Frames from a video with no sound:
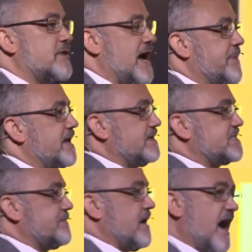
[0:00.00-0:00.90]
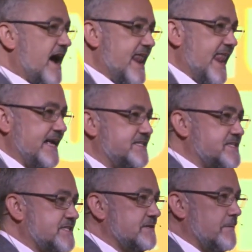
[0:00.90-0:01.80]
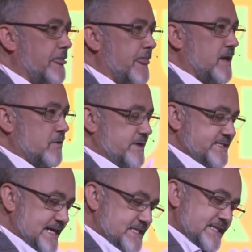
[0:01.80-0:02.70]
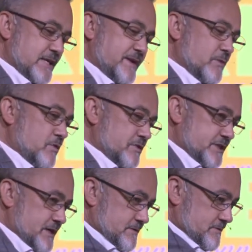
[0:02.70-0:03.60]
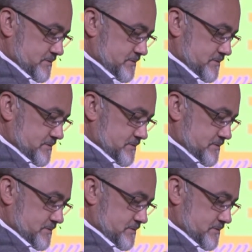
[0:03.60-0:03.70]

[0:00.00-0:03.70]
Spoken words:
a happy customer unless we take a little bit of water